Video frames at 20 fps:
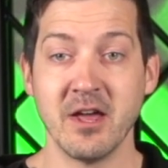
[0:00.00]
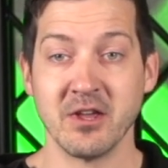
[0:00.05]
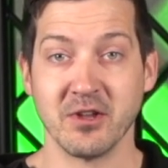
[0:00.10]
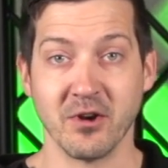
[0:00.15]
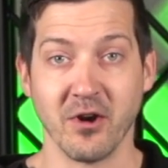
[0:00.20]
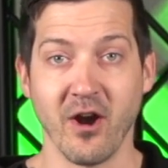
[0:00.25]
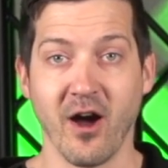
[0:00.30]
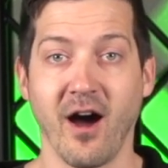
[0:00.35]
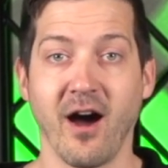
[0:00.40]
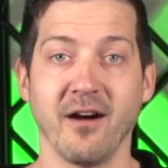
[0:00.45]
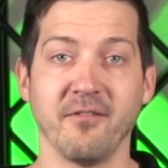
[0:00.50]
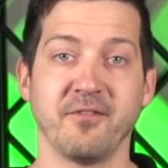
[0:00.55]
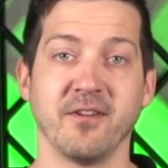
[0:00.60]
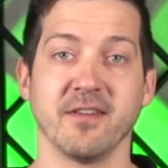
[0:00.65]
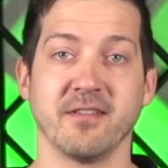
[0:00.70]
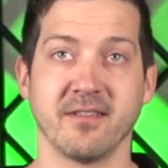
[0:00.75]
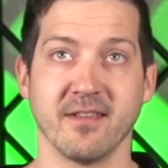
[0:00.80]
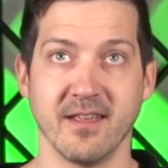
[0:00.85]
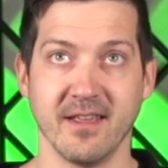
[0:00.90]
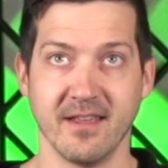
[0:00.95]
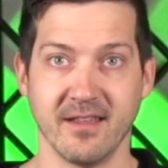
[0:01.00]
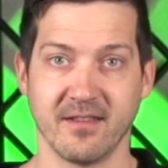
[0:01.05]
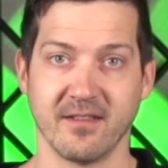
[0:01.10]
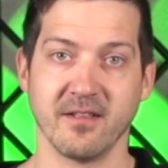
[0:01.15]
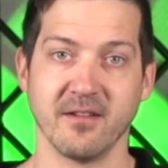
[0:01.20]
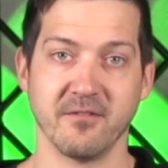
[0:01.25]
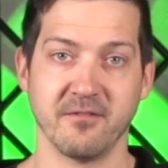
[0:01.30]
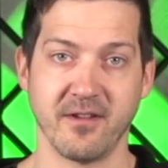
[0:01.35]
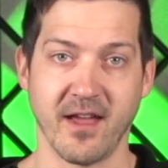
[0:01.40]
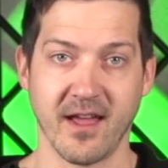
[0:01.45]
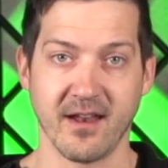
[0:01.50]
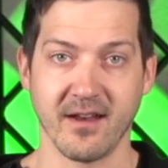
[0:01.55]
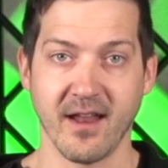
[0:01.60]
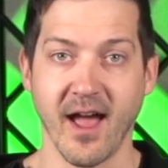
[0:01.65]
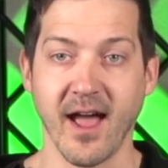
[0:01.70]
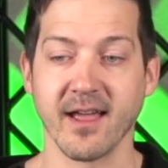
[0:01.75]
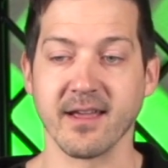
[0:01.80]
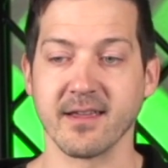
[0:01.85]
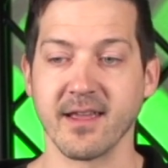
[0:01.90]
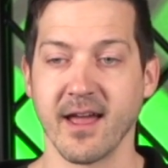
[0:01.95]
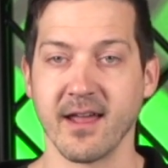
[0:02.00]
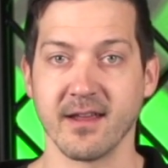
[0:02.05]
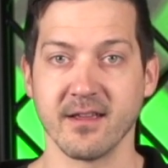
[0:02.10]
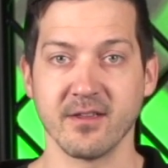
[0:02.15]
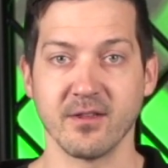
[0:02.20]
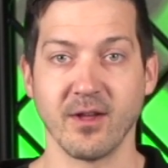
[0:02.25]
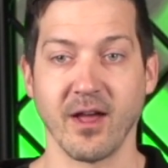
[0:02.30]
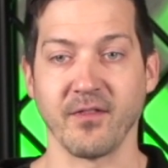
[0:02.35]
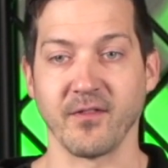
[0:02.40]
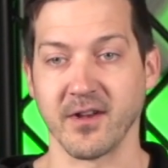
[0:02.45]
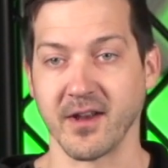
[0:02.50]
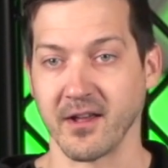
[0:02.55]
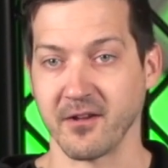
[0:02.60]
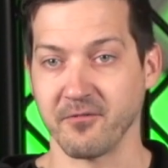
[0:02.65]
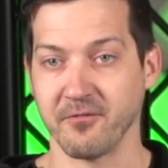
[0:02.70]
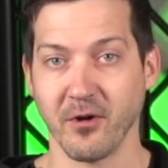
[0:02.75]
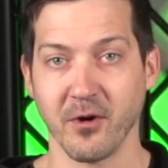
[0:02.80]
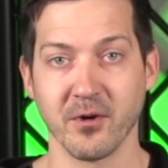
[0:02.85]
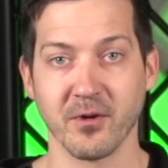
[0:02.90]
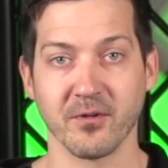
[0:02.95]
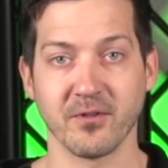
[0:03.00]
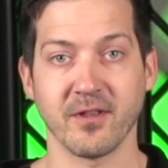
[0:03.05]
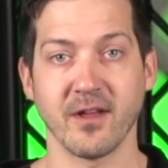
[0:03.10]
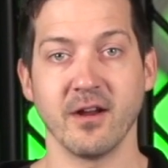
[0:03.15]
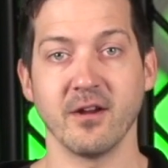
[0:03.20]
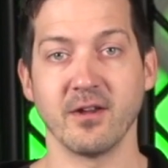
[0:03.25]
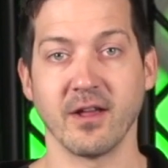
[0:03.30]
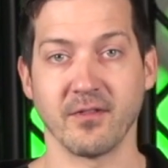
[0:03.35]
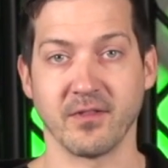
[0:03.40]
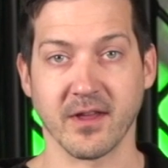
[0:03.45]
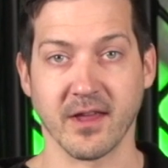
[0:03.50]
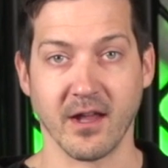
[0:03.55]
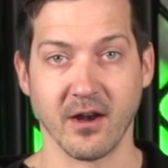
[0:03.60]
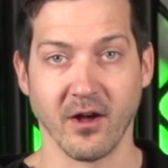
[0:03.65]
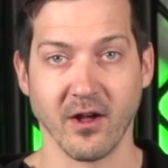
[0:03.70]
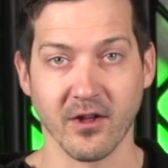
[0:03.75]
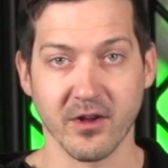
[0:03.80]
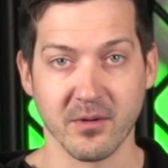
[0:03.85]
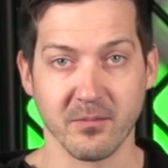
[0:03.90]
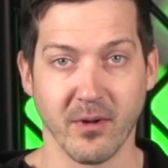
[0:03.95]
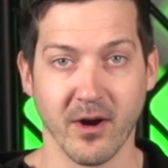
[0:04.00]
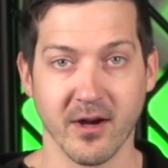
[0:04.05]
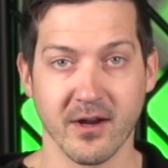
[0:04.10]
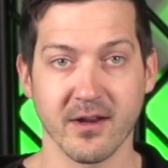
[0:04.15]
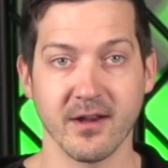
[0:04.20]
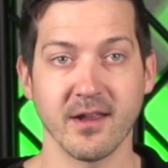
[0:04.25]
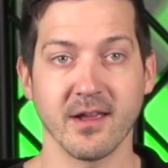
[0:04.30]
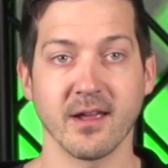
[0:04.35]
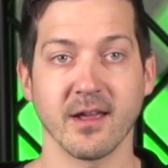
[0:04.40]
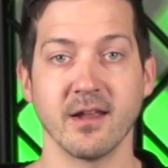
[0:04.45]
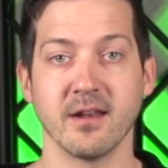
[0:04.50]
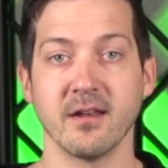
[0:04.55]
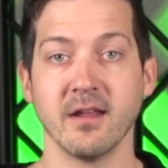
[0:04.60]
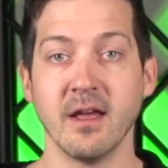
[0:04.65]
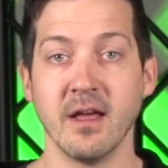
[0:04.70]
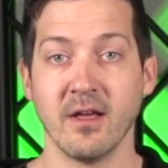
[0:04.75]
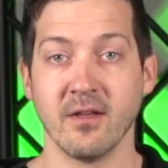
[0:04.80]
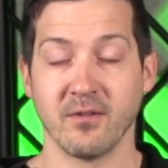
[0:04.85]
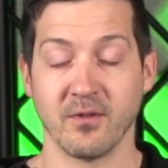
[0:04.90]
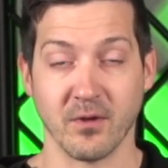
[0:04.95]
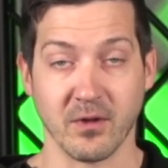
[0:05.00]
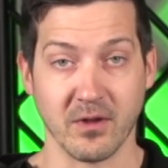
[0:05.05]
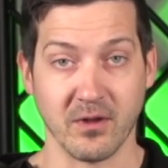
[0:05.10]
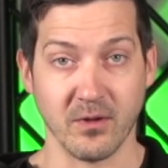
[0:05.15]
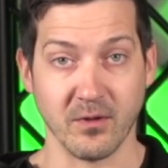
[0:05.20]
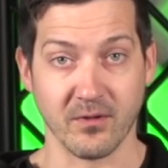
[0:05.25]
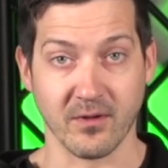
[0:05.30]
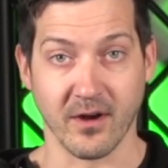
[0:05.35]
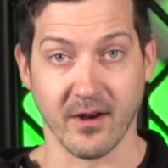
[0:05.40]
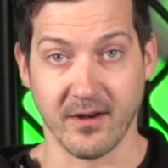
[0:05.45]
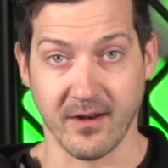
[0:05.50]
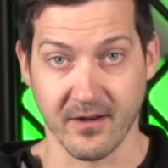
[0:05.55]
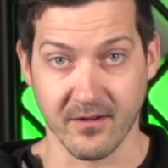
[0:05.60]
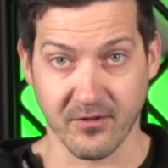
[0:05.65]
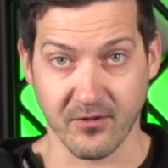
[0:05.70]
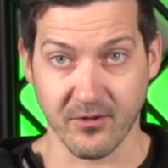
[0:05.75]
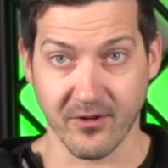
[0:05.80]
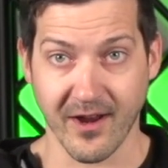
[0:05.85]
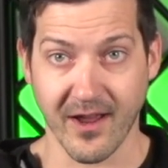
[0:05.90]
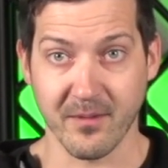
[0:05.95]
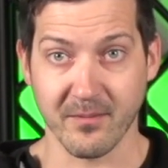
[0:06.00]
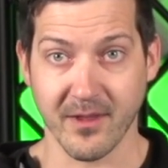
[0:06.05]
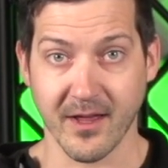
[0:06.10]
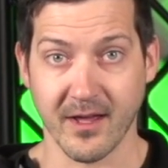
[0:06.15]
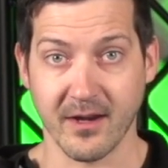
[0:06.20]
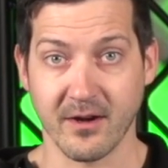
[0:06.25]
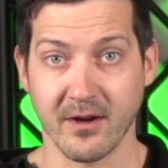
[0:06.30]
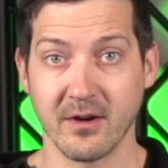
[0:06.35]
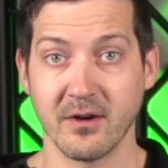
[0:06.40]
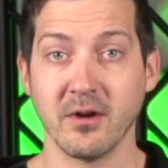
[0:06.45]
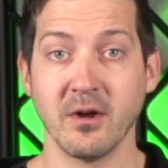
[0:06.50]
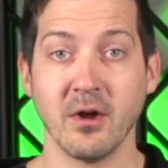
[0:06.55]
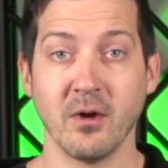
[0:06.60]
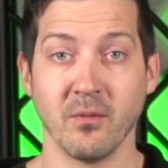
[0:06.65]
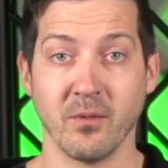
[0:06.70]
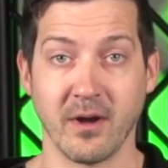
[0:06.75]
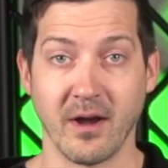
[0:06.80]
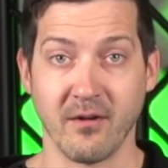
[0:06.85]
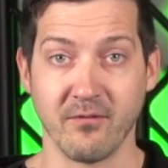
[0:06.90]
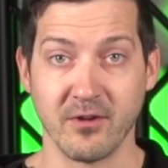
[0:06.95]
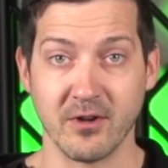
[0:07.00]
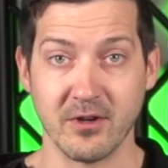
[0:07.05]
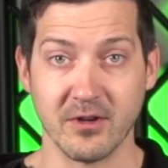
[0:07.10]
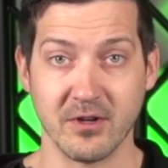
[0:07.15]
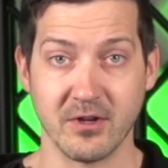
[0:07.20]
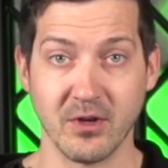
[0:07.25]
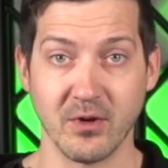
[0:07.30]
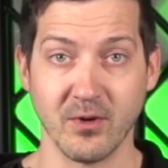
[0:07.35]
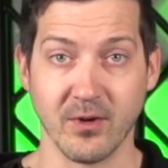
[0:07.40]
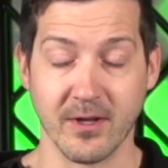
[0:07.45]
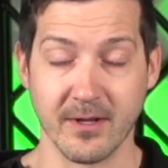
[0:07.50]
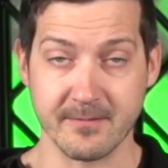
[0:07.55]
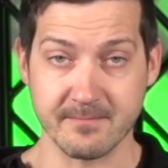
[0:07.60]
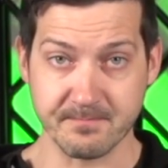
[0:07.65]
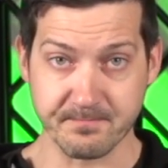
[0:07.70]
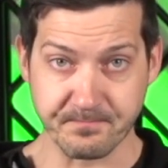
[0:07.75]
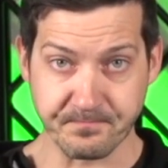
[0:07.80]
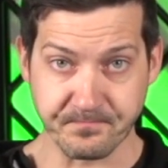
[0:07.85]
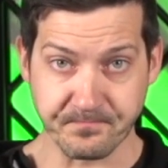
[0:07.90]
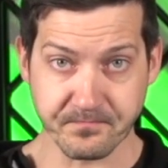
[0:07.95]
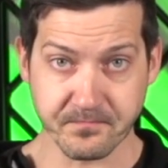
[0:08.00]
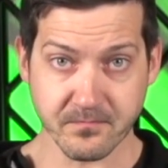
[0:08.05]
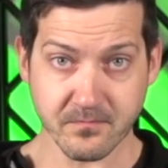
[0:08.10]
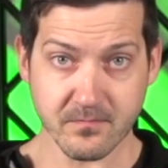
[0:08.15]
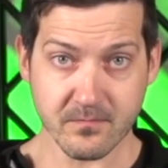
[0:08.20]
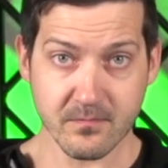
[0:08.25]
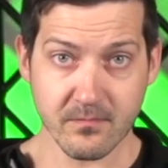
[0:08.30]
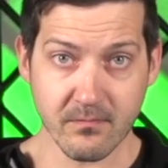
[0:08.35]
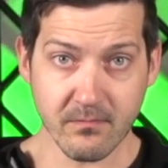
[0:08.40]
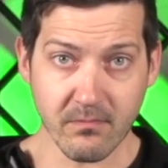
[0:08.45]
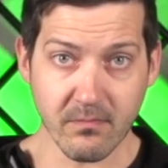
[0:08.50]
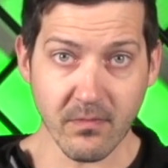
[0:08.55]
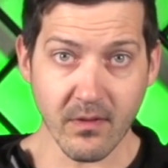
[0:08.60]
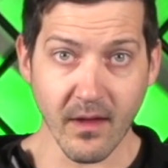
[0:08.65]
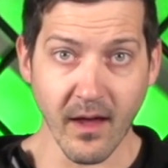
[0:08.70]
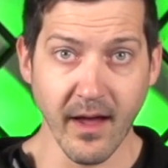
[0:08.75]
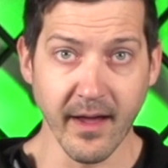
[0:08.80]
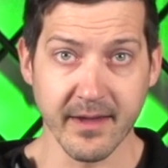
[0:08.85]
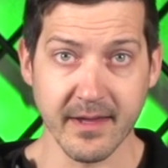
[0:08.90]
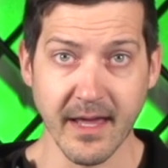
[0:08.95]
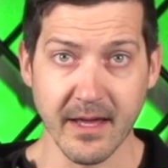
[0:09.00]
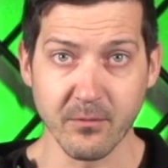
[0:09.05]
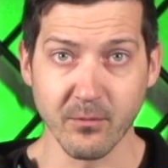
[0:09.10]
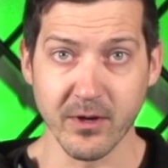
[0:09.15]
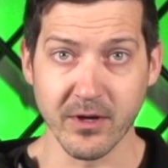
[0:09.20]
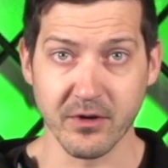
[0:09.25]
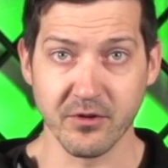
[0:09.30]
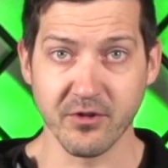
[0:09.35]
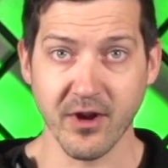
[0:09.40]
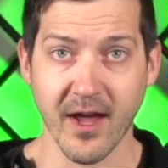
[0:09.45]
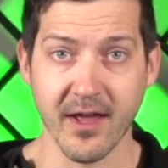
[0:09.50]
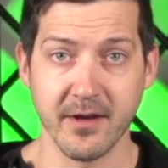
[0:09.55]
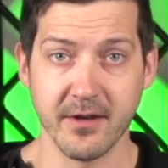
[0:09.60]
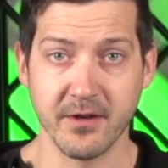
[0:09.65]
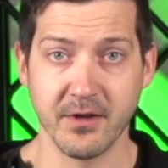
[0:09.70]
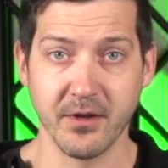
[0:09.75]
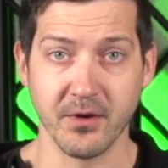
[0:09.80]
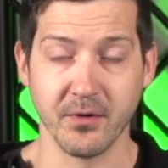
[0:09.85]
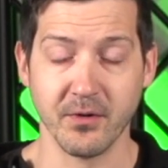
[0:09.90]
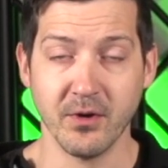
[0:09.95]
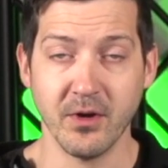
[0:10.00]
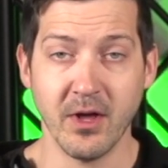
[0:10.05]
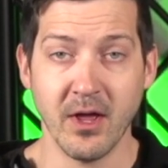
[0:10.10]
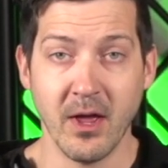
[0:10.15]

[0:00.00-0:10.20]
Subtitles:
your office is the event. I get it. You have to take photos there. You have to get all your marketing in so you can use it on Instagram later. Whatever you're doing, I get what you're trying to do.